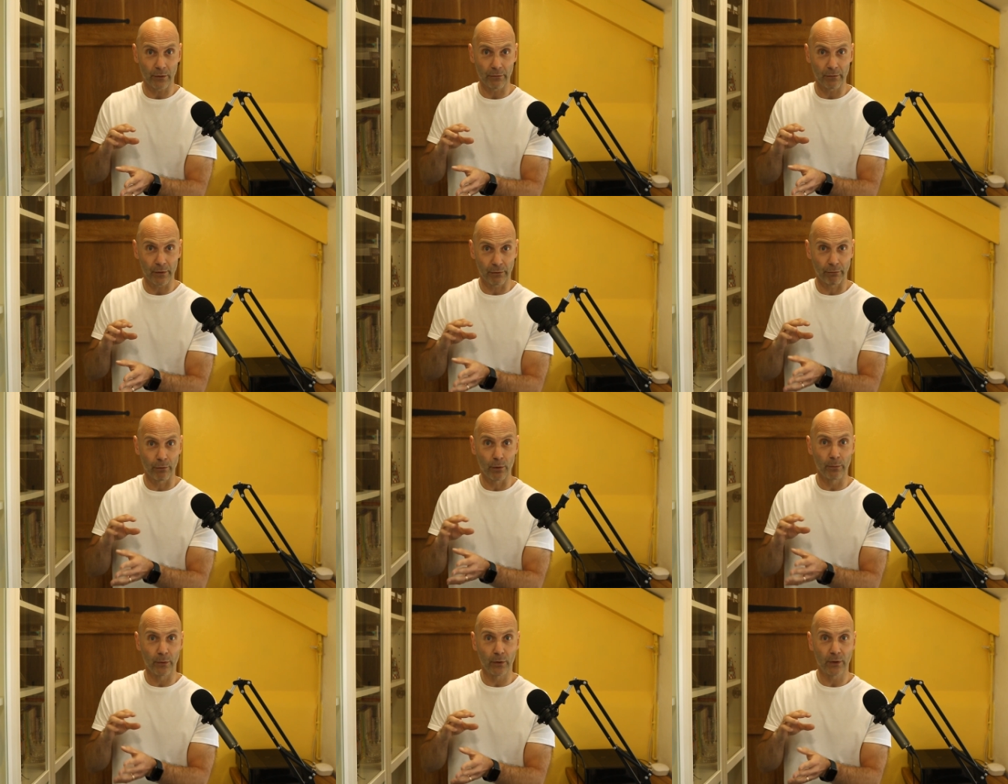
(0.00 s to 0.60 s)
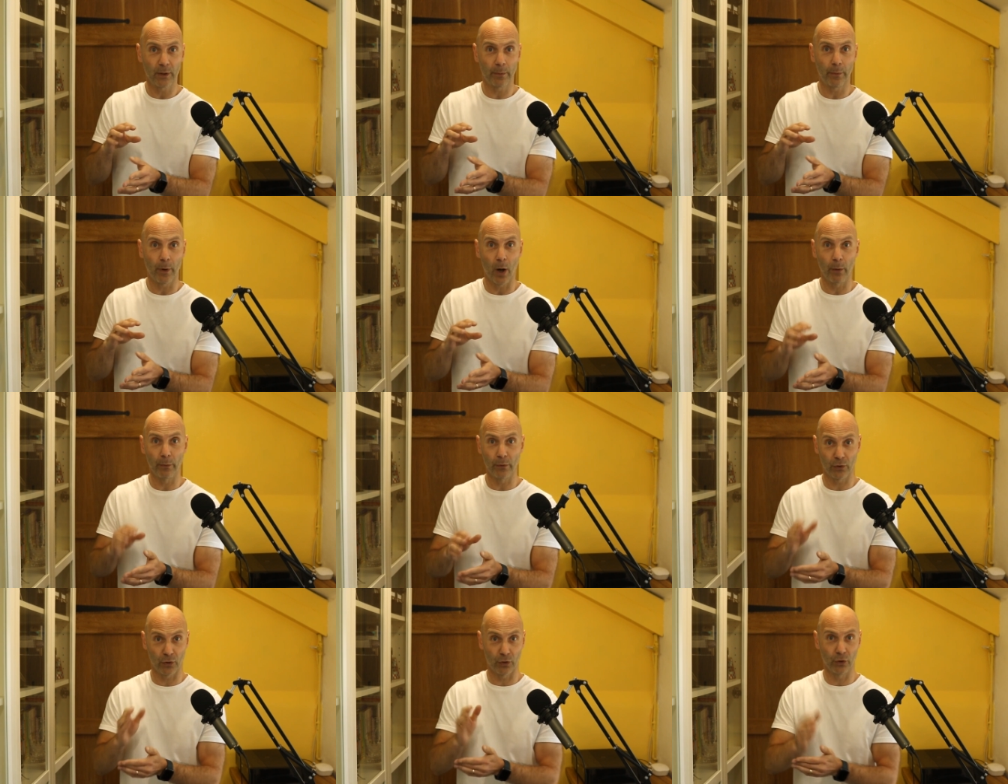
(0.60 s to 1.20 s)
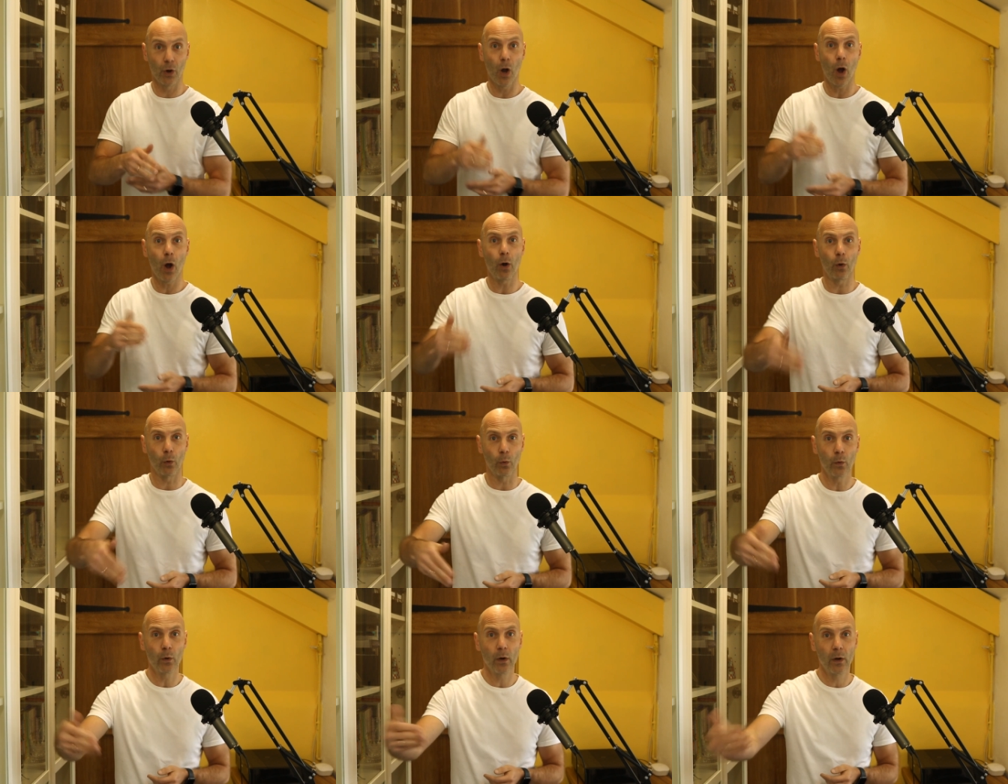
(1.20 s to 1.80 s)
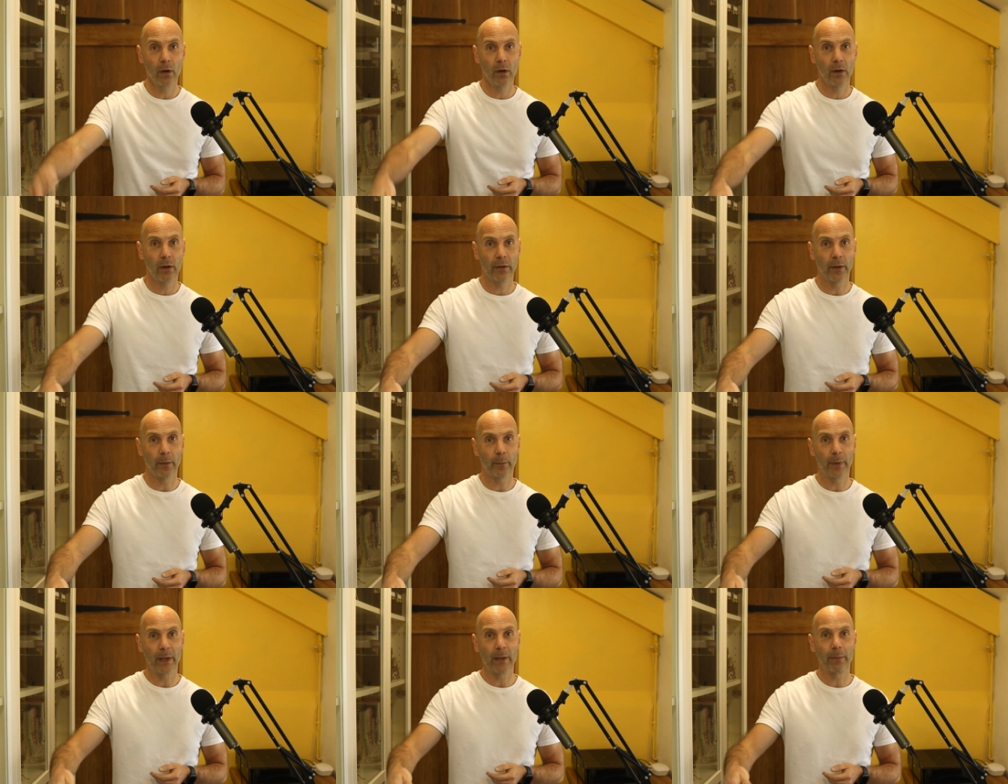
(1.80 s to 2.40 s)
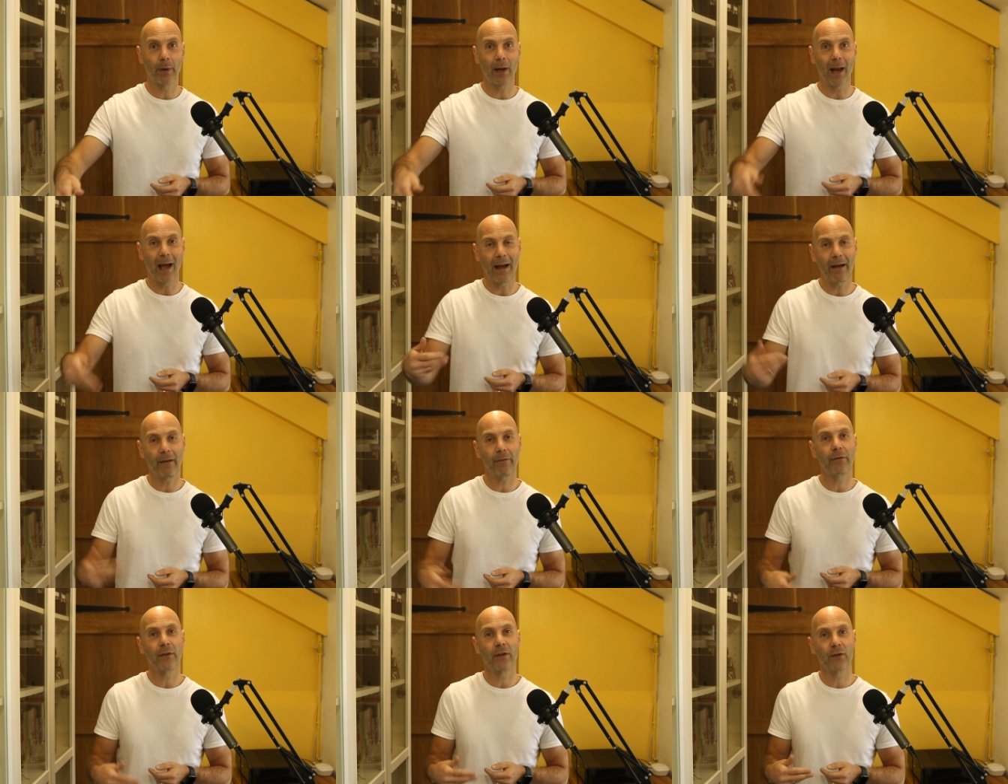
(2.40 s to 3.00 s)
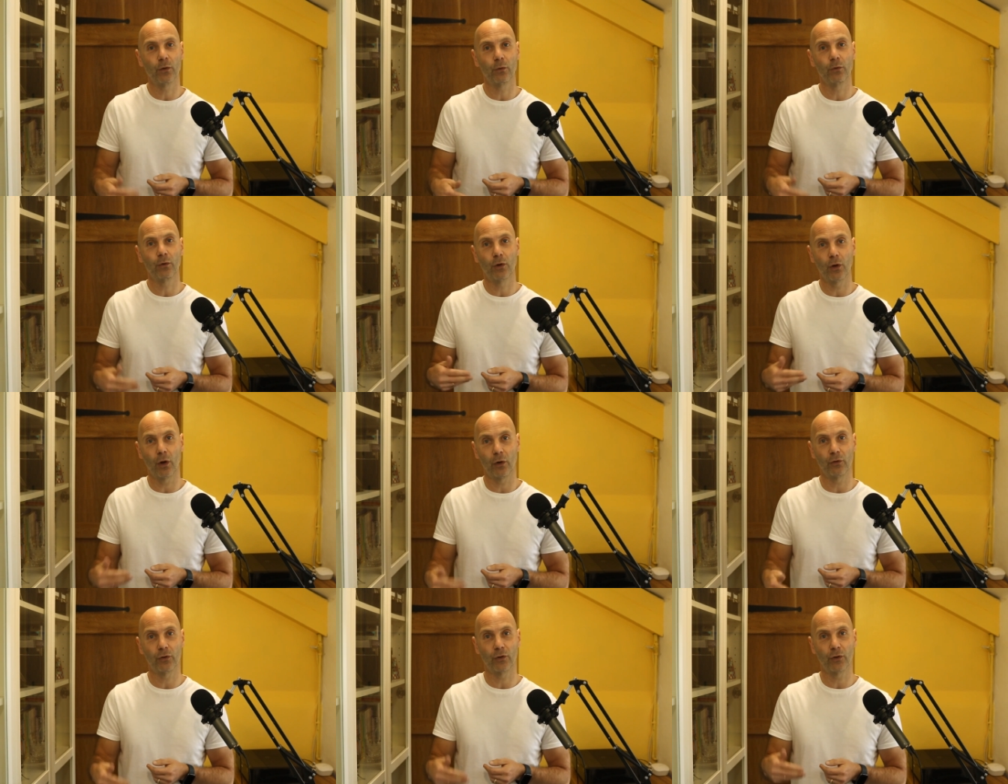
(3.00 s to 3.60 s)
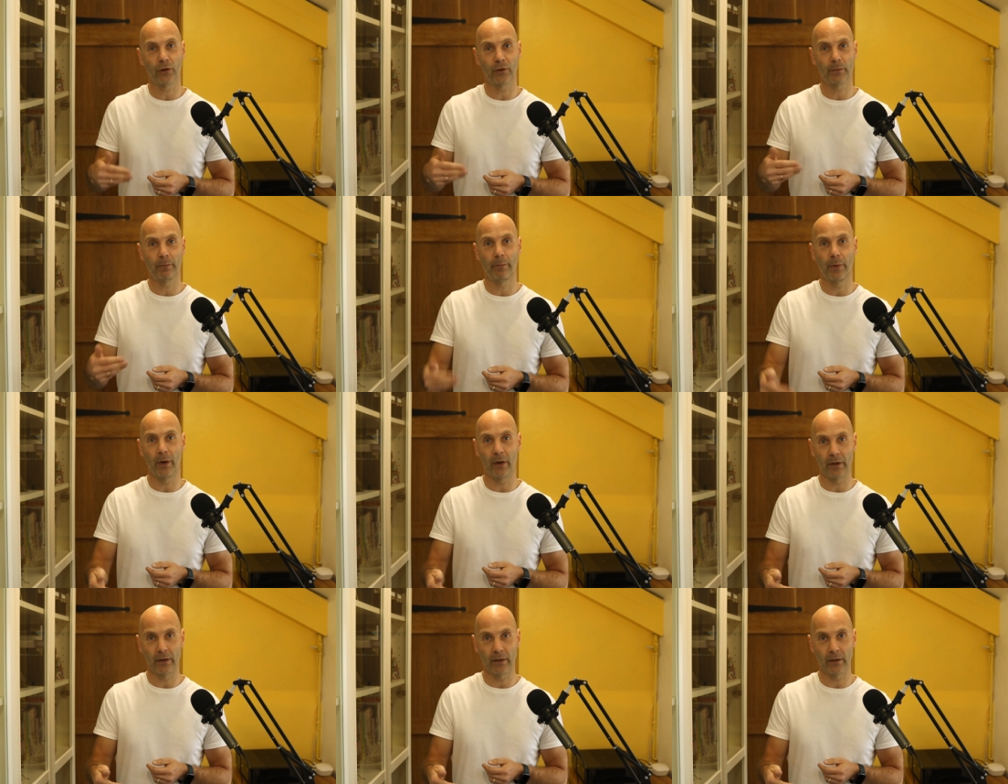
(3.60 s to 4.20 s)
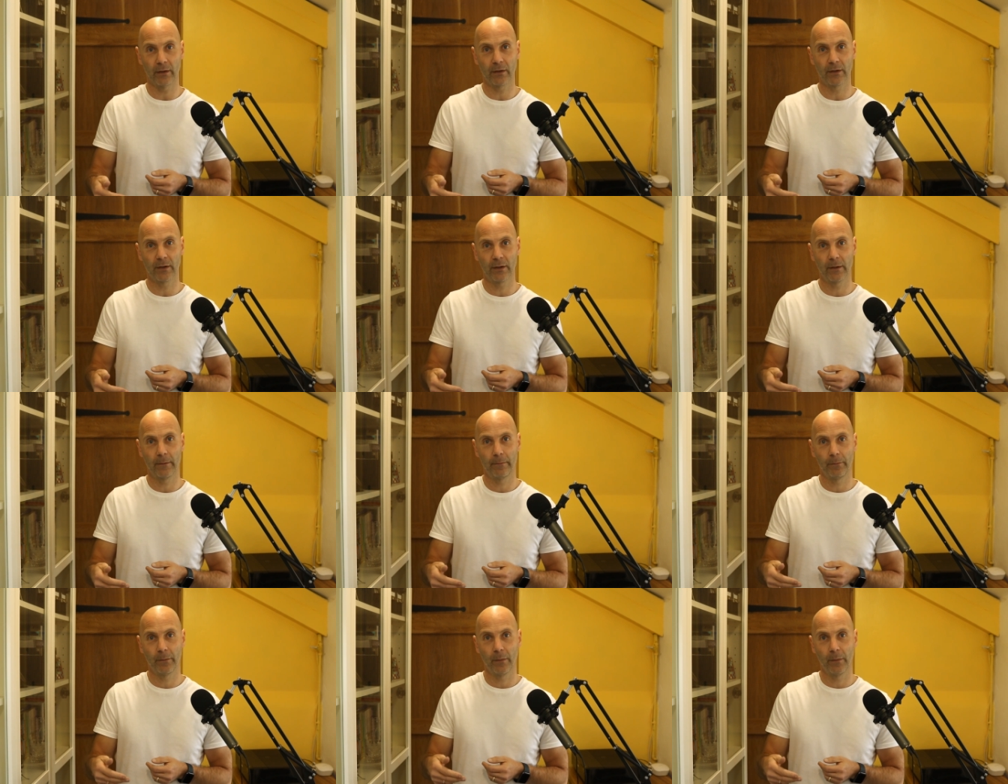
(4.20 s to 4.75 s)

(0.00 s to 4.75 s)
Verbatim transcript: The recruitment departments know that people have this unconscious bias